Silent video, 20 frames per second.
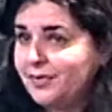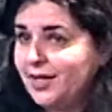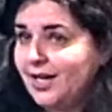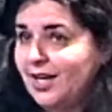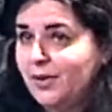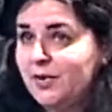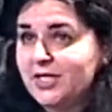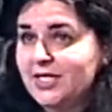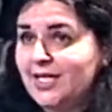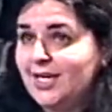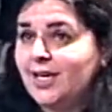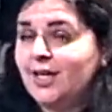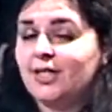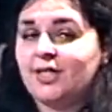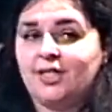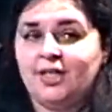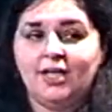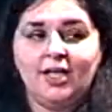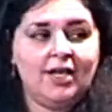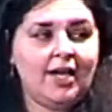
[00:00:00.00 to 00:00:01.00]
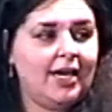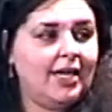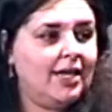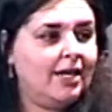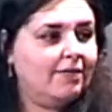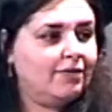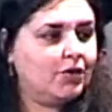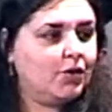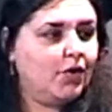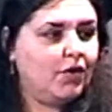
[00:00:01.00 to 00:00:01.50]
When I was a little girl, I
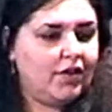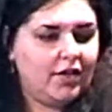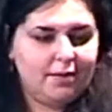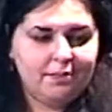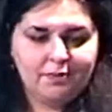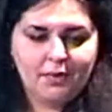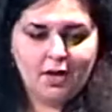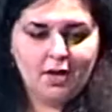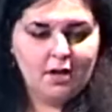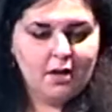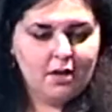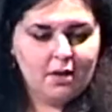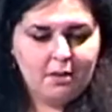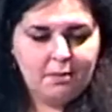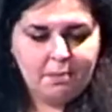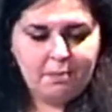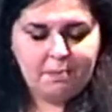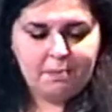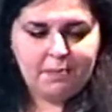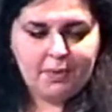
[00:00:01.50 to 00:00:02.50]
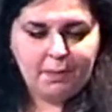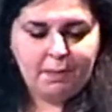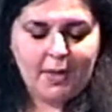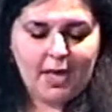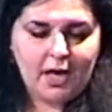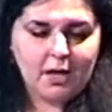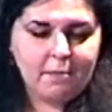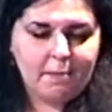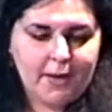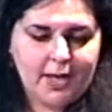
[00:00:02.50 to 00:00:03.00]
loved all the
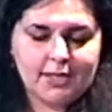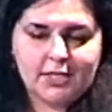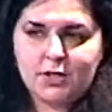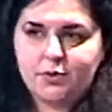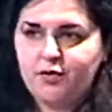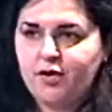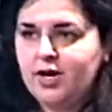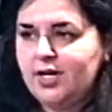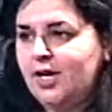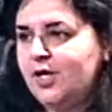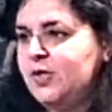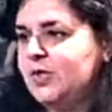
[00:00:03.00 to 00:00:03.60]
pink bedspread.